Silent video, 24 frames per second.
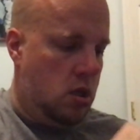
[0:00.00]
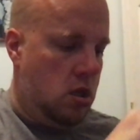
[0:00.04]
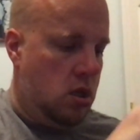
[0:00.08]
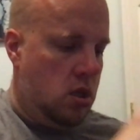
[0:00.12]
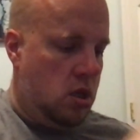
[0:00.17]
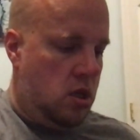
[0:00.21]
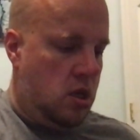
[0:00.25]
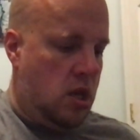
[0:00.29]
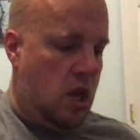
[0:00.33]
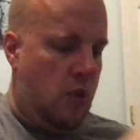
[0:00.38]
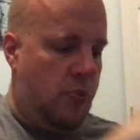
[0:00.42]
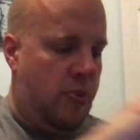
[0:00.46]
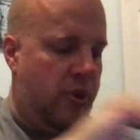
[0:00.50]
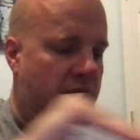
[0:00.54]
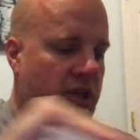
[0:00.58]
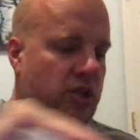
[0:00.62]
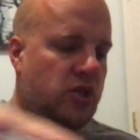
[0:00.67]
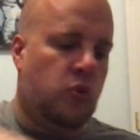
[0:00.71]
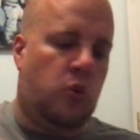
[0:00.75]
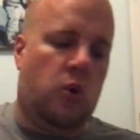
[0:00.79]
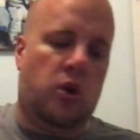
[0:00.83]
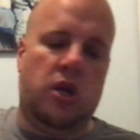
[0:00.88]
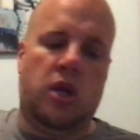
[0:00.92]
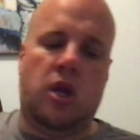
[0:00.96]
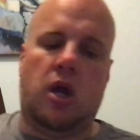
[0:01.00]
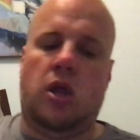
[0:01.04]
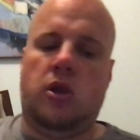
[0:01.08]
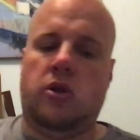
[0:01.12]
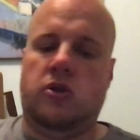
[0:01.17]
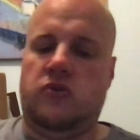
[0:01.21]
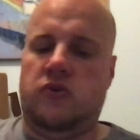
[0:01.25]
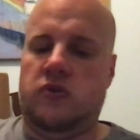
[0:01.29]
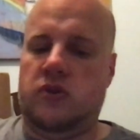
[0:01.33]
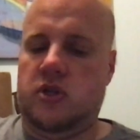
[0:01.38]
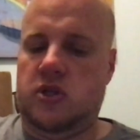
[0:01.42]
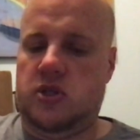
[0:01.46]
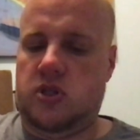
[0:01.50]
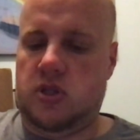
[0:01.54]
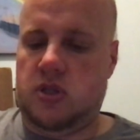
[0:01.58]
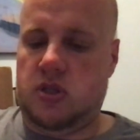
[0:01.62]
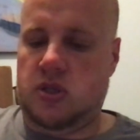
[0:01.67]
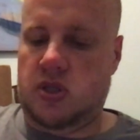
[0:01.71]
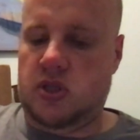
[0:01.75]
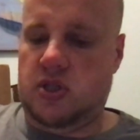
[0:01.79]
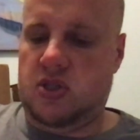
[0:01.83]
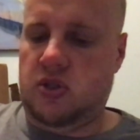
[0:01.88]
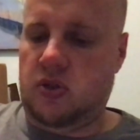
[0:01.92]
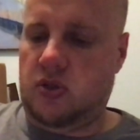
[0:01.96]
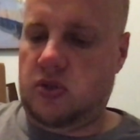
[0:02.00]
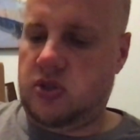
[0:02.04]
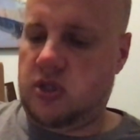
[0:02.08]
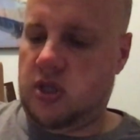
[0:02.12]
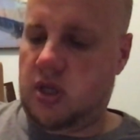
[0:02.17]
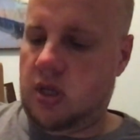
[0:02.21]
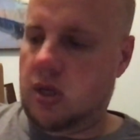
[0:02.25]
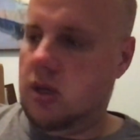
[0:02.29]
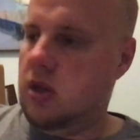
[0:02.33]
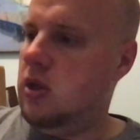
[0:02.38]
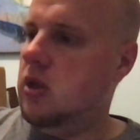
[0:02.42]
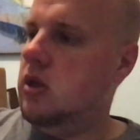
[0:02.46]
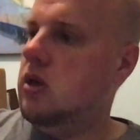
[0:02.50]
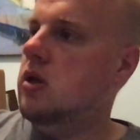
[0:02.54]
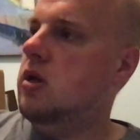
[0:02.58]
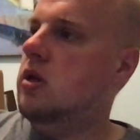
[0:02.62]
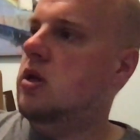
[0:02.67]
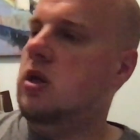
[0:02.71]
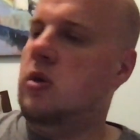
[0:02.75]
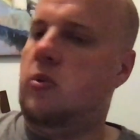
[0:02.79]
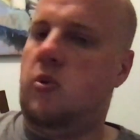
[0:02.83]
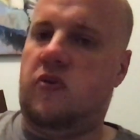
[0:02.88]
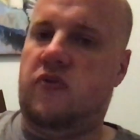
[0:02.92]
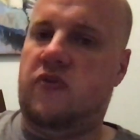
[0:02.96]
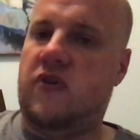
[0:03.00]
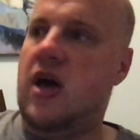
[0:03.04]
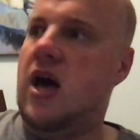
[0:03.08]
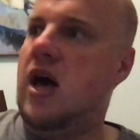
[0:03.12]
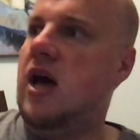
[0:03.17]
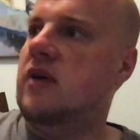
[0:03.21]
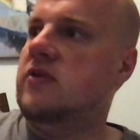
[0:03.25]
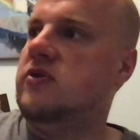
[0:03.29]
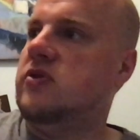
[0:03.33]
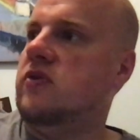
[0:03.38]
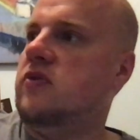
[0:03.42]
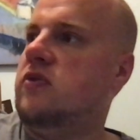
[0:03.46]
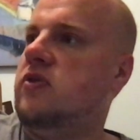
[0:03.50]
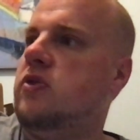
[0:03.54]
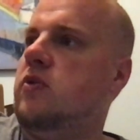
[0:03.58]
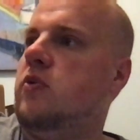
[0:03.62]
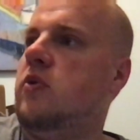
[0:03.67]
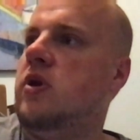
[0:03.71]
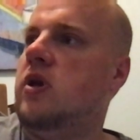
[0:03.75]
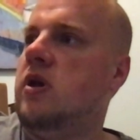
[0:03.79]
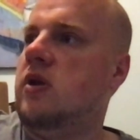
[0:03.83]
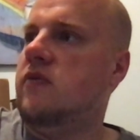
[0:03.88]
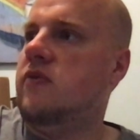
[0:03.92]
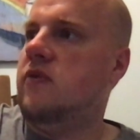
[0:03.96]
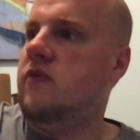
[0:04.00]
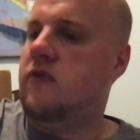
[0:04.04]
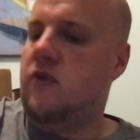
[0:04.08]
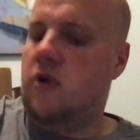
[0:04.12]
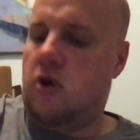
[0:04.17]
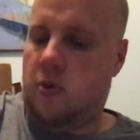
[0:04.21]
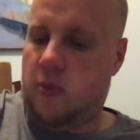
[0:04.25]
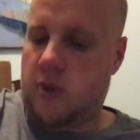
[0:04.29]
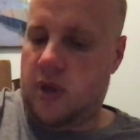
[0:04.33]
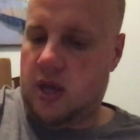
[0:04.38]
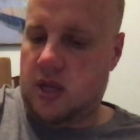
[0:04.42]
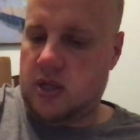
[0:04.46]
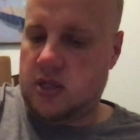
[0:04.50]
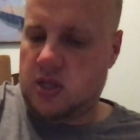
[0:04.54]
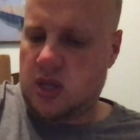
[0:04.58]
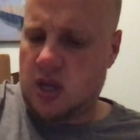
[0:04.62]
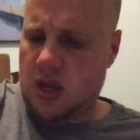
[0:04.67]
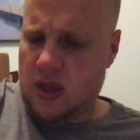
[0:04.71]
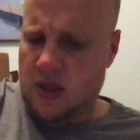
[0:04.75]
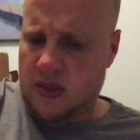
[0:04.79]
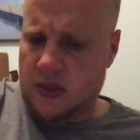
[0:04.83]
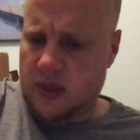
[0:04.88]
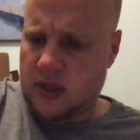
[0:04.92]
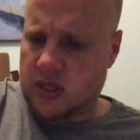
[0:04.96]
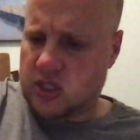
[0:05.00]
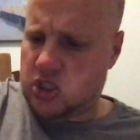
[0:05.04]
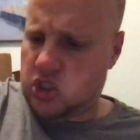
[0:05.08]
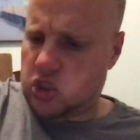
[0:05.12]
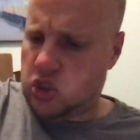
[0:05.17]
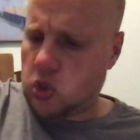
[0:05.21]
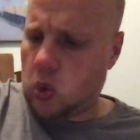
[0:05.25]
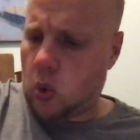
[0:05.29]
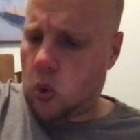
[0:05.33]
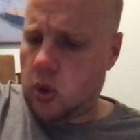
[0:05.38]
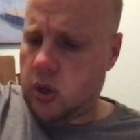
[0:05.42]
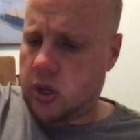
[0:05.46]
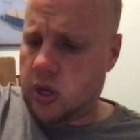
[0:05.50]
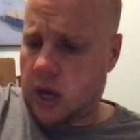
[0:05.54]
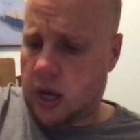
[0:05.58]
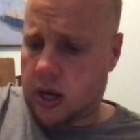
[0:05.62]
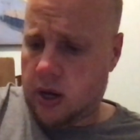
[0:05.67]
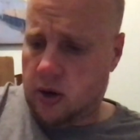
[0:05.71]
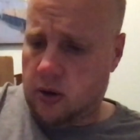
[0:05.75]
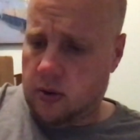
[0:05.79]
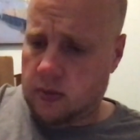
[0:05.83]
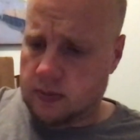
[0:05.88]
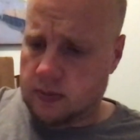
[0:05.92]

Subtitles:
Now I paid $20 for this little set. Number 5, so 3 different Farmhands. Then Sword Daughter.